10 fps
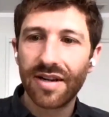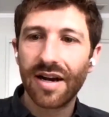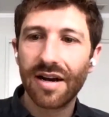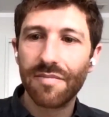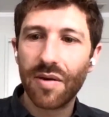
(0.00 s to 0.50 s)

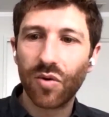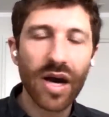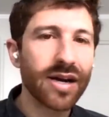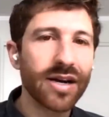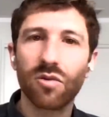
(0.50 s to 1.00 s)
Um, and we're
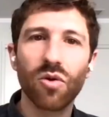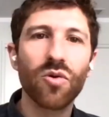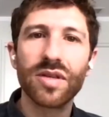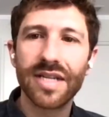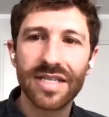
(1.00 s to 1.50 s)
not going to
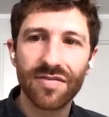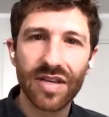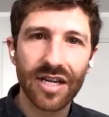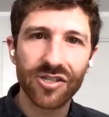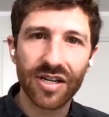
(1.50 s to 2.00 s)
grow the size of the
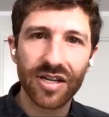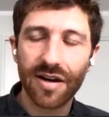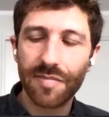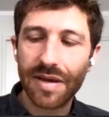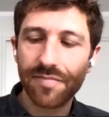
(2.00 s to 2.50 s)
attention
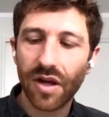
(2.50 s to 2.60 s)
economy.